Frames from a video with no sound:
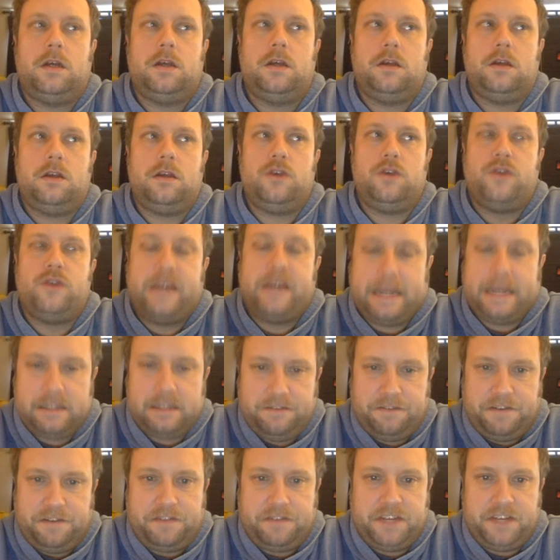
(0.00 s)
You can get to
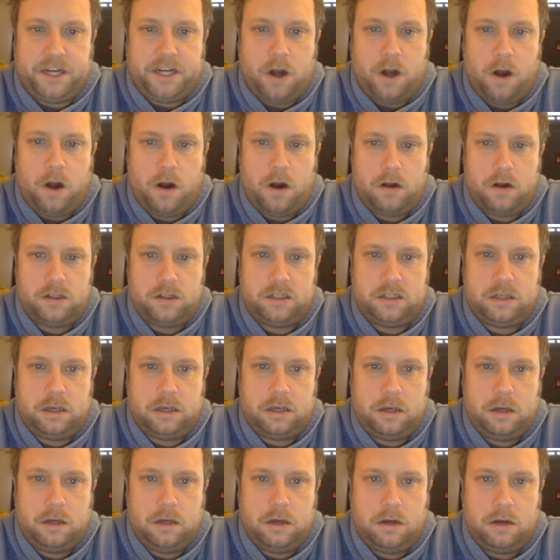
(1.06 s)
50 cards
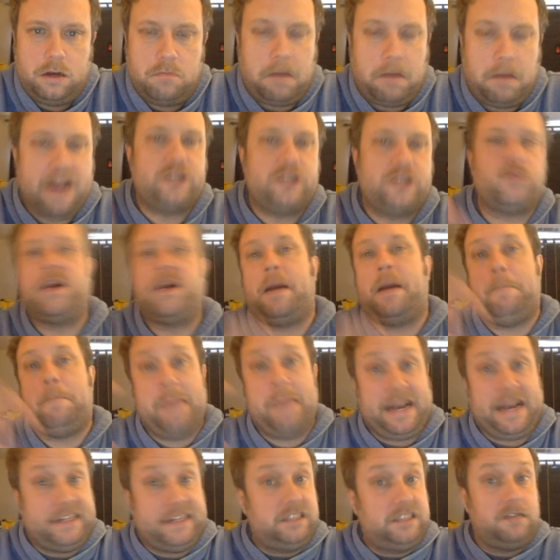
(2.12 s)
by doing a
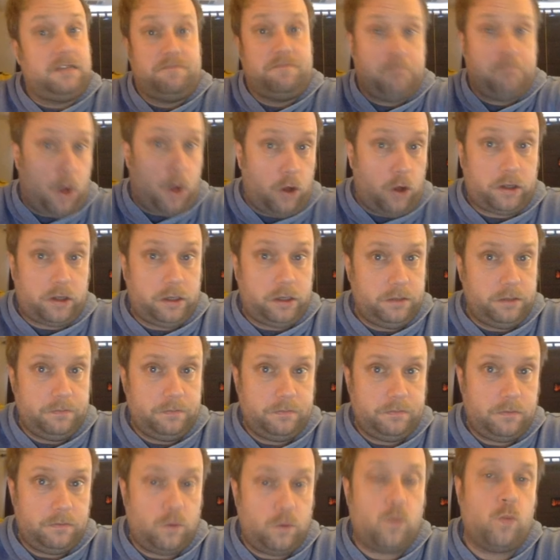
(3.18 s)
mix of bulk
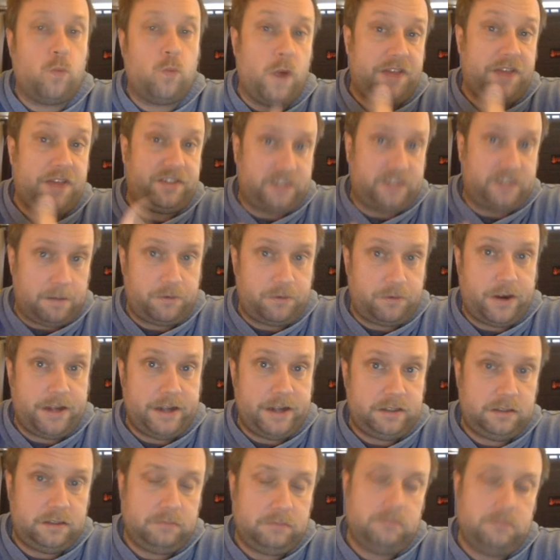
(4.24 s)
with
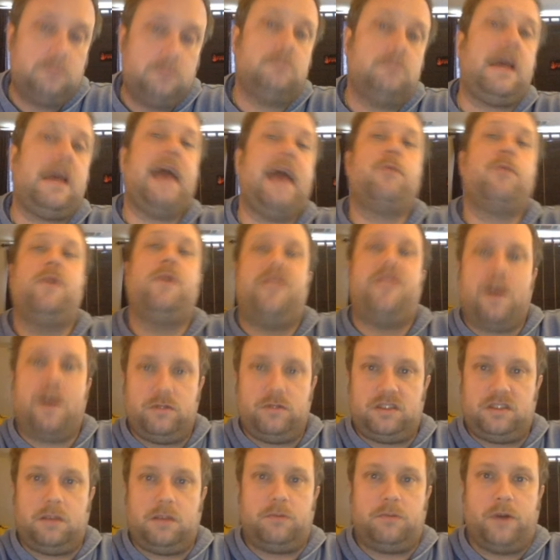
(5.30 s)
subgrades and without
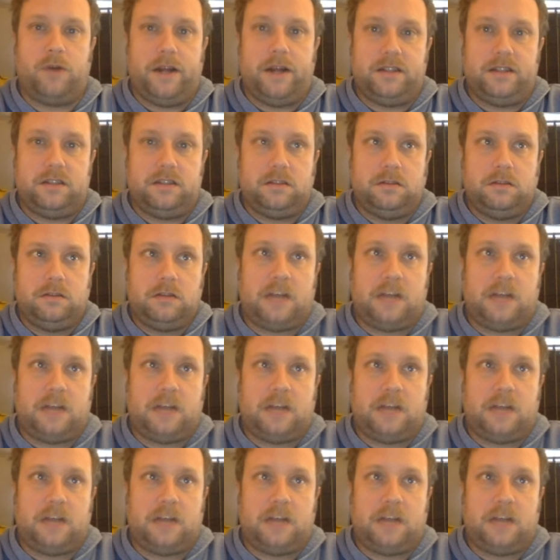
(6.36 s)
subgrades.